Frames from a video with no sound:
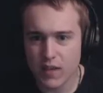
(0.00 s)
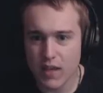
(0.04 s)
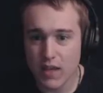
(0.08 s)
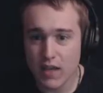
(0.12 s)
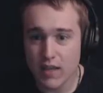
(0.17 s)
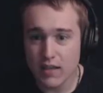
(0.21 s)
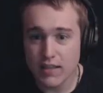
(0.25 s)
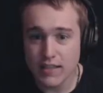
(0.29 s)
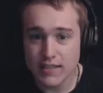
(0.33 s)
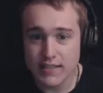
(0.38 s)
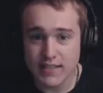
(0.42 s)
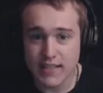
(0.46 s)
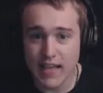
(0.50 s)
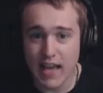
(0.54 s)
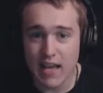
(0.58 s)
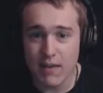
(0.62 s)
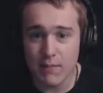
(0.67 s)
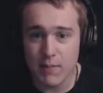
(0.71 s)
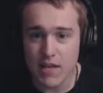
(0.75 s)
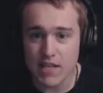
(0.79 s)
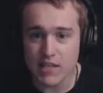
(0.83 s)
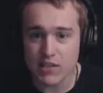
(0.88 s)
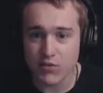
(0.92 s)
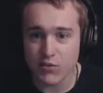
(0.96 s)
This game
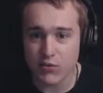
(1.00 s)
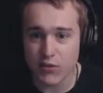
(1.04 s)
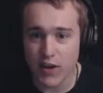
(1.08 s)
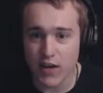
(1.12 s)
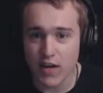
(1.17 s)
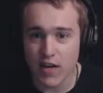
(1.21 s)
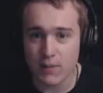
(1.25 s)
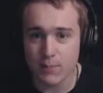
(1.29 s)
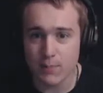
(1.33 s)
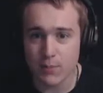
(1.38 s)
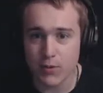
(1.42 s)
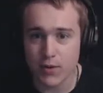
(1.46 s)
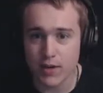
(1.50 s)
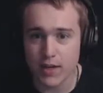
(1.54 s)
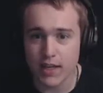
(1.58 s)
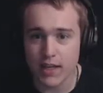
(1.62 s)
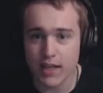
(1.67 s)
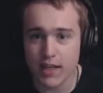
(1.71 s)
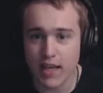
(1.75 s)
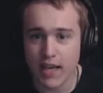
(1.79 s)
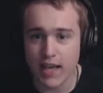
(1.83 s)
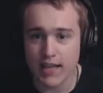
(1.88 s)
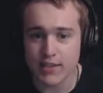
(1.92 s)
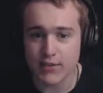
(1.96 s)
is very pretty,
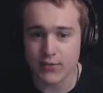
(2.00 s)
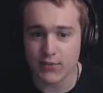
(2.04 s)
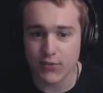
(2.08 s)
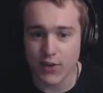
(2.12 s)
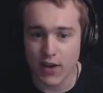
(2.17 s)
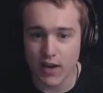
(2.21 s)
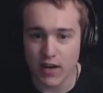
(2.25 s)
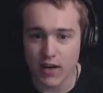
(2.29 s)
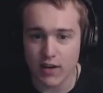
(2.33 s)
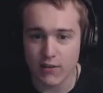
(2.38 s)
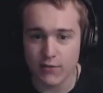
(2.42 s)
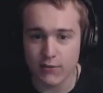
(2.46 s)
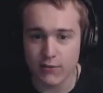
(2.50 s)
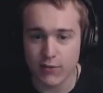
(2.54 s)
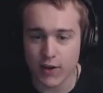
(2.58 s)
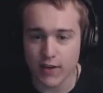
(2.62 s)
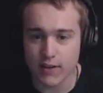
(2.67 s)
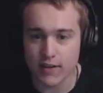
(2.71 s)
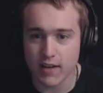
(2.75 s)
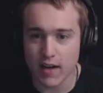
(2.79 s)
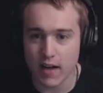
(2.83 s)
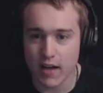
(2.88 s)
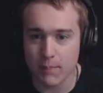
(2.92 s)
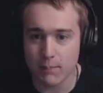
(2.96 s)
it's very
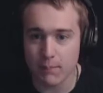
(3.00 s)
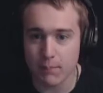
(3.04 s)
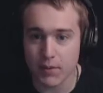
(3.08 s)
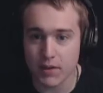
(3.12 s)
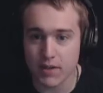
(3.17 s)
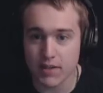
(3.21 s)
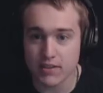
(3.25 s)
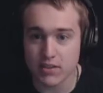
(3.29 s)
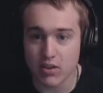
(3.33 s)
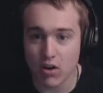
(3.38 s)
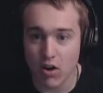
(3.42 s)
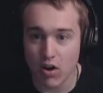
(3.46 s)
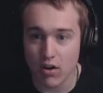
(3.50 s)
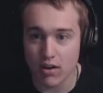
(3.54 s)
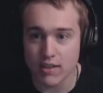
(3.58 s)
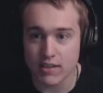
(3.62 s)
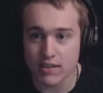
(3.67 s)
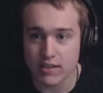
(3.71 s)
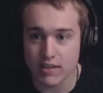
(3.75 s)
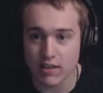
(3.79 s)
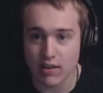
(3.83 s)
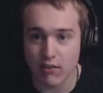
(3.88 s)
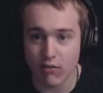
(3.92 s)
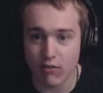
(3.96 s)
fucked up, but it's
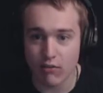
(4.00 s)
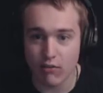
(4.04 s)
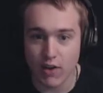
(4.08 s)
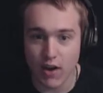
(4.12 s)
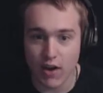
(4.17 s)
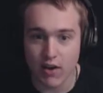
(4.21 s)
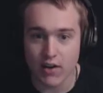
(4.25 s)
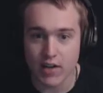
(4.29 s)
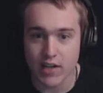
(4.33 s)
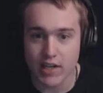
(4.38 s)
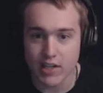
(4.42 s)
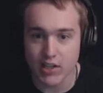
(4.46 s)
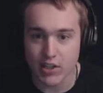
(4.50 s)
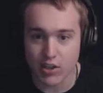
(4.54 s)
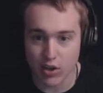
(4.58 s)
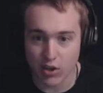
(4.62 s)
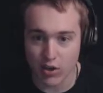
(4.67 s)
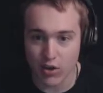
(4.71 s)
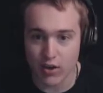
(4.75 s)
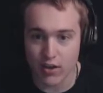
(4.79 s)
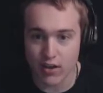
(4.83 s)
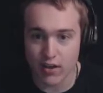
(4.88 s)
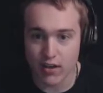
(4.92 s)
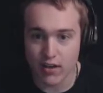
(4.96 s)
honestly very
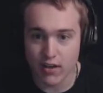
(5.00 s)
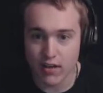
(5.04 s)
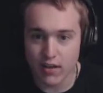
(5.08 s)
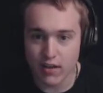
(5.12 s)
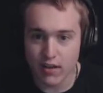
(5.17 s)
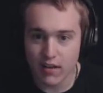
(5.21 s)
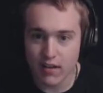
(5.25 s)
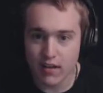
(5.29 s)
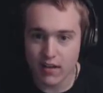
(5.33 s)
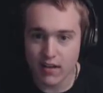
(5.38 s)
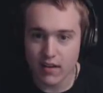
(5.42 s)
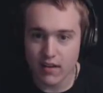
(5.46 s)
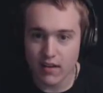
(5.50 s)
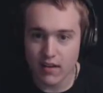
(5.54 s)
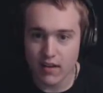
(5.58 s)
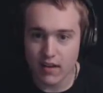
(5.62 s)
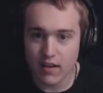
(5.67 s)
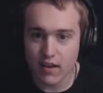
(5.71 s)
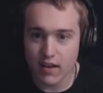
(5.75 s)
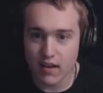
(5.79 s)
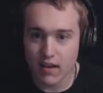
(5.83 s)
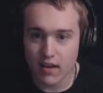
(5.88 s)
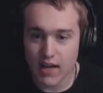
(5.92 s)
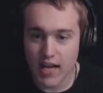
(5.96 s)
good.
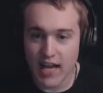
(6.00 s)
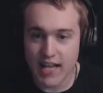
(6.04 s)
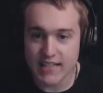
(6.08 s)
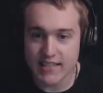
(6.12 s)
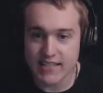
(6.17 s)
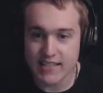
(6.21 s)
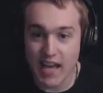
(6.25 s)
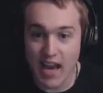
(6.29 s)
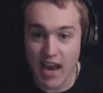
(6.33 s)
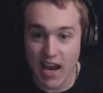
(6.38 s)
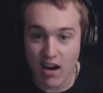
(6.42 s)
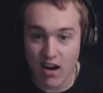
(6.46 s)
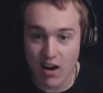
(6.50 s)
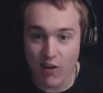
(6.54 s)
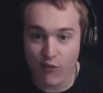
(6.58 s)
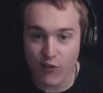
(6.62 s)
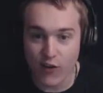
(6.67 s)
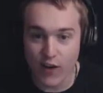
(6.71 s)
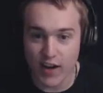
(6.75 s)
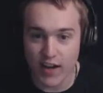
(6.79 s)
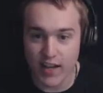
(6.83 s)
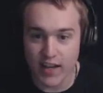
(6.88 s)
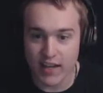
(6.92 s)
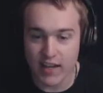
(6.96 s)
It's
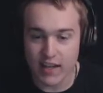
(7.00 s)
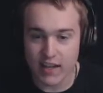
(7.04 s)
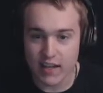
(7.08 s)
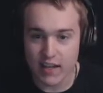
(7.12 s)
terrifying.